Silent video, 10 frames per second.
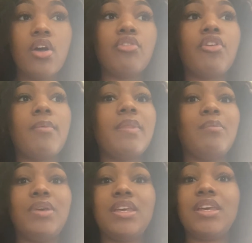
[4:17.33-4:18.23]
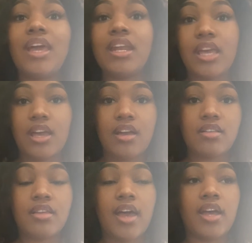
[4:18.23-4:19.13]
from the beginning,
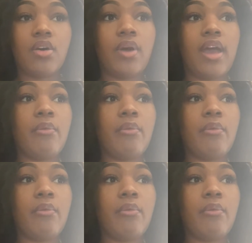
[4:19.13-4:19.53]
like, okay,